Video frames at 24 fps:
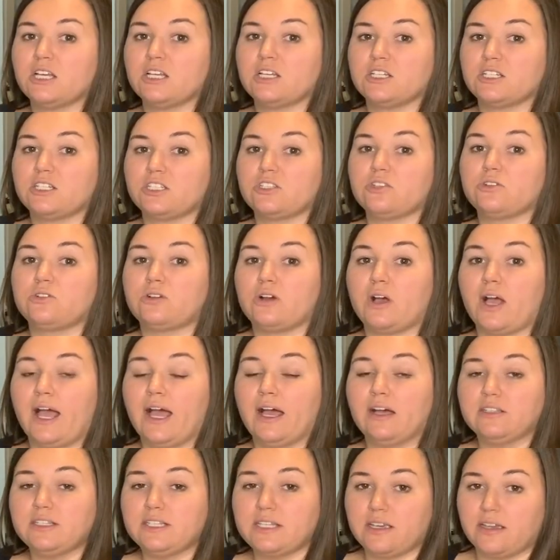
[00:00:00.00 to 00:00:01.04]
So
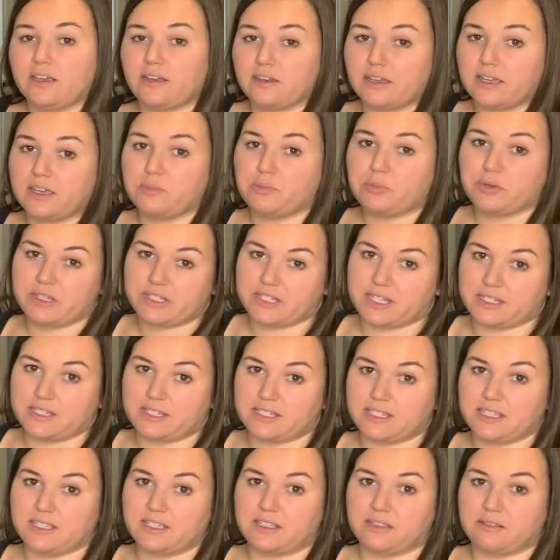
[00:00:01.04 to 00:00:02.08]
how sciatica
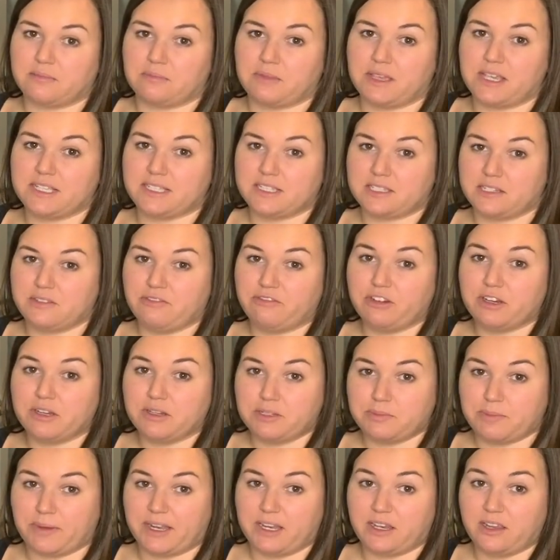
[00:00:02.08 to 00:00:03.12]
presents is different
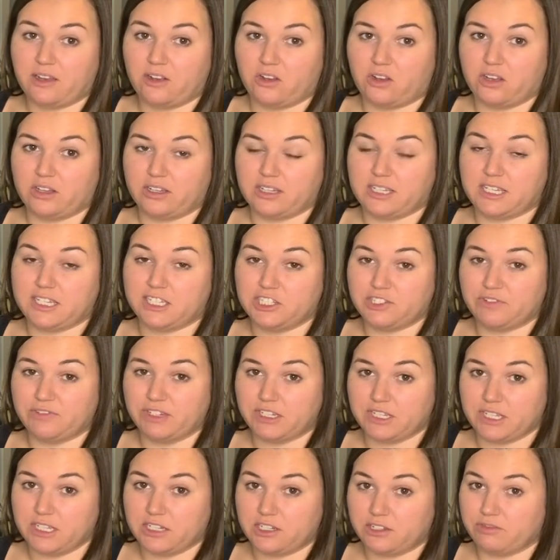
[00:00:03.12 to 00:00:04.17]
depending on each of
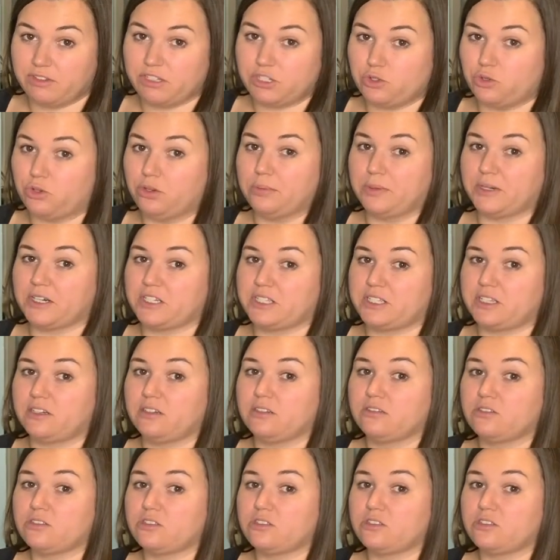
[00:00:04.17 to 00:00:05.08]
an individual person.